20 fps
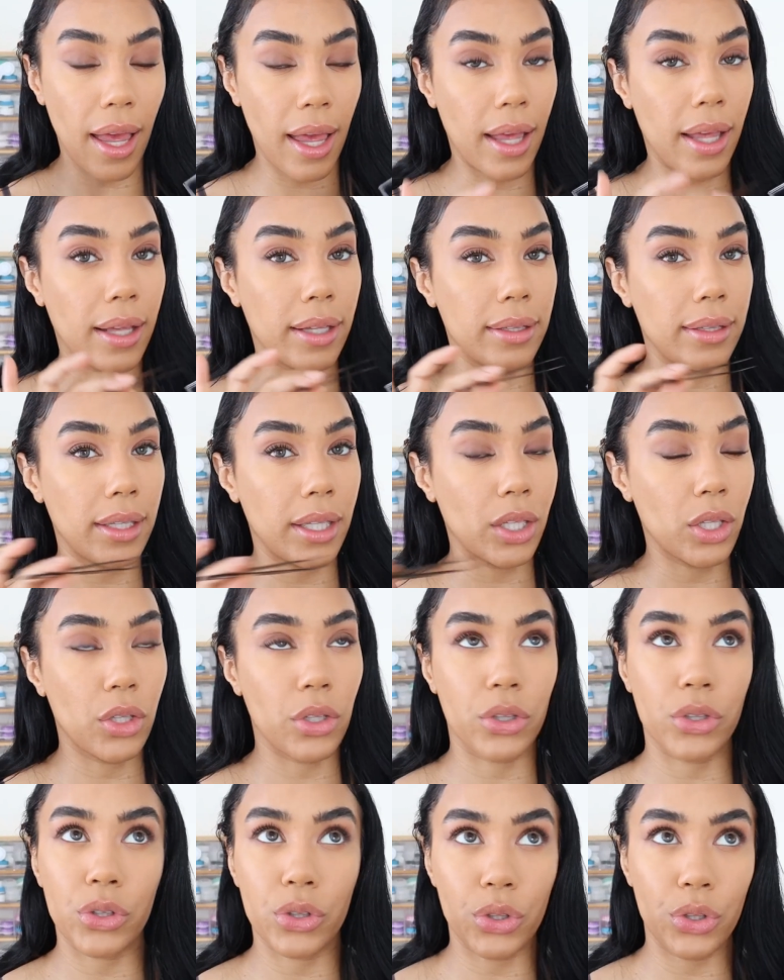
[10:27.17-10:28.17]
and it
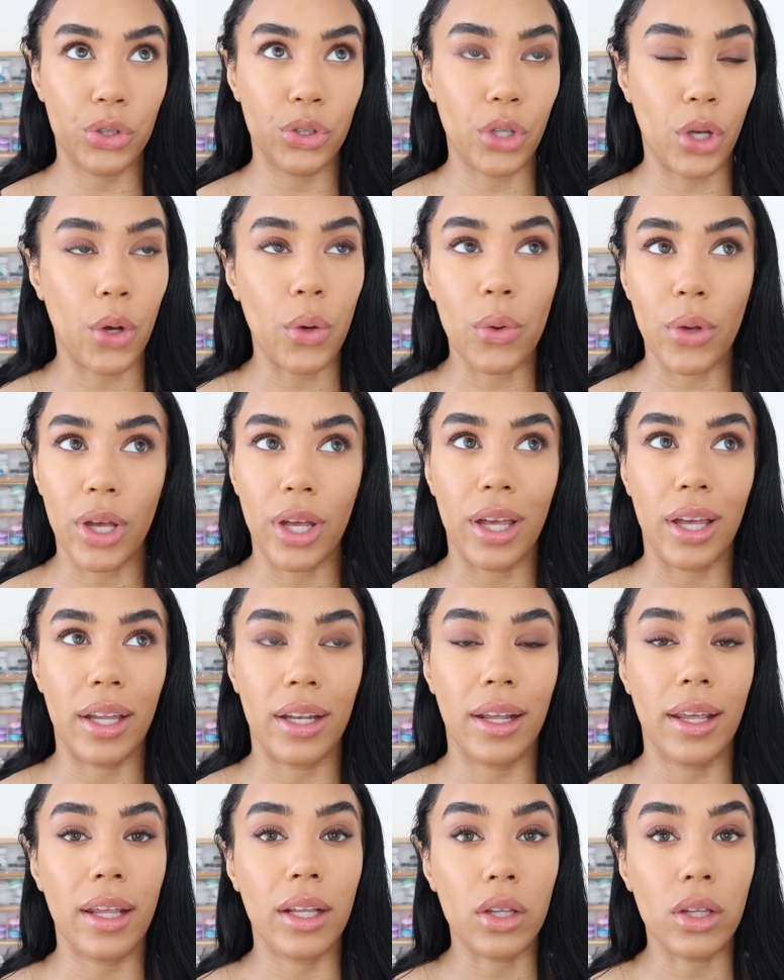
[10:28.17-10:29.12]
looks so good.